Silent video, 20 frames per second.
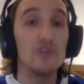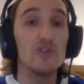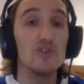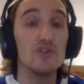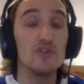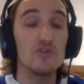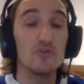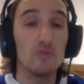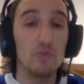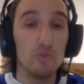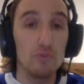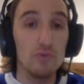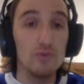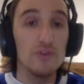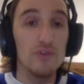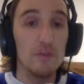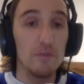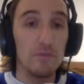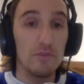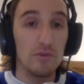
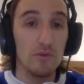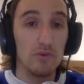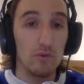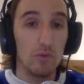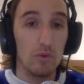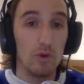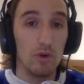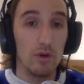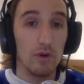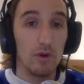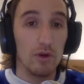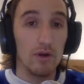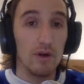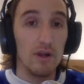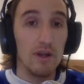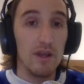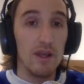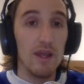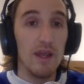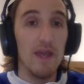screws up their order
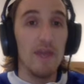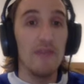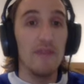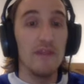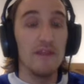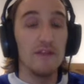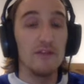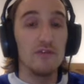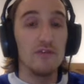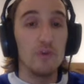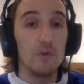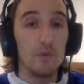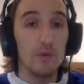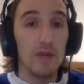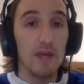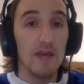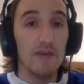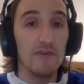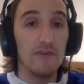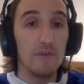and they don't
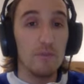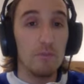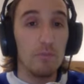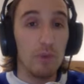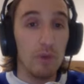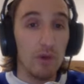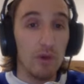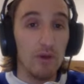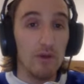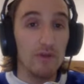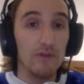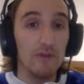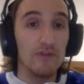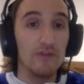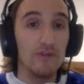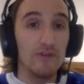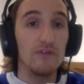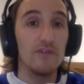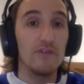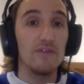have the
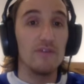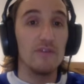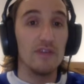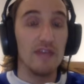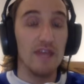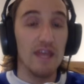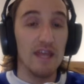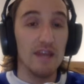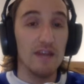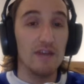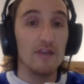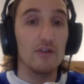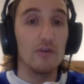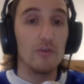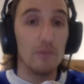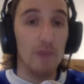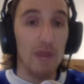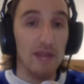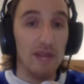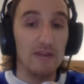balls to get it
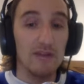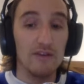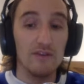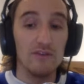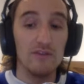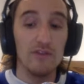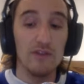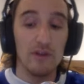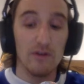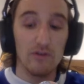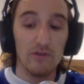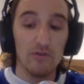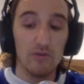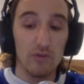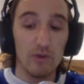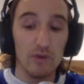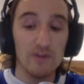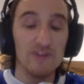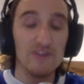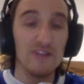corrected, so they're
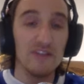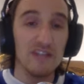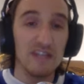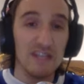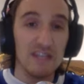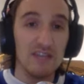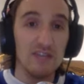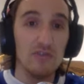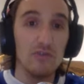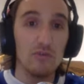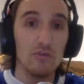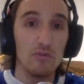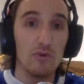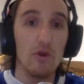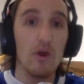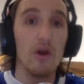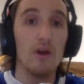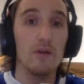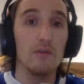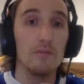forced to eat the
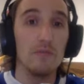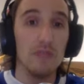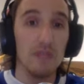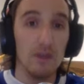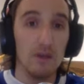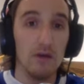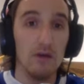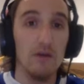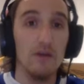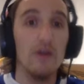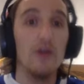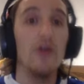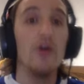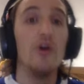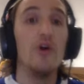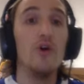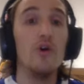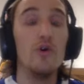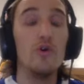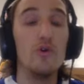wrong meal?
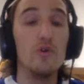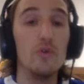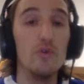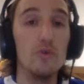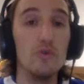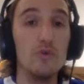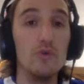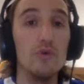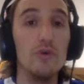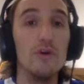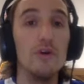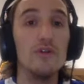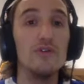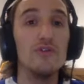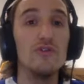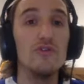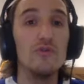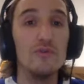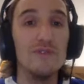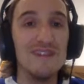Who
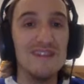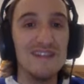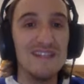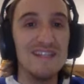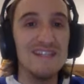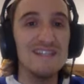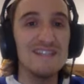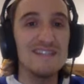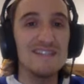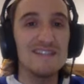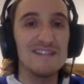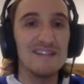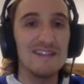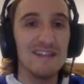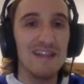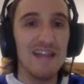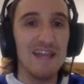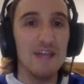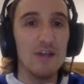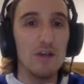do you least
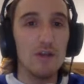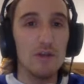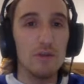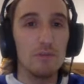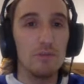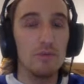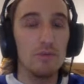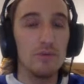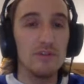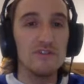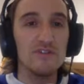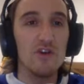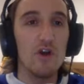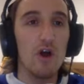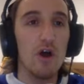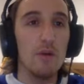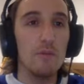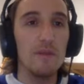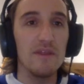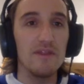like on the Bruins?
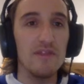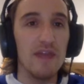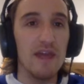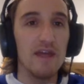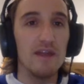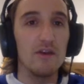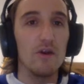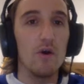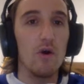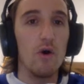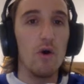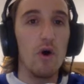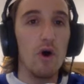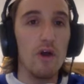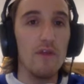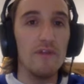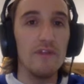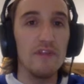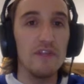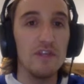Comment that
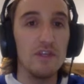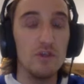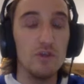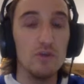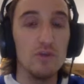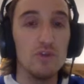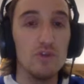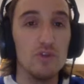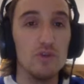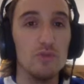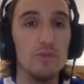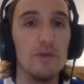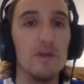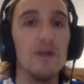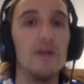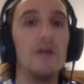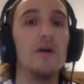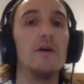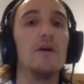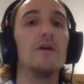on the YouTube.
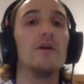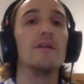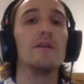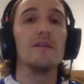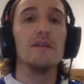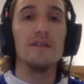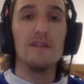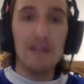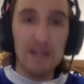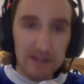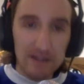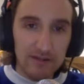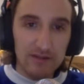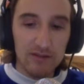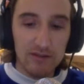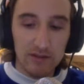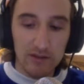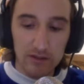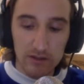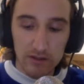Let's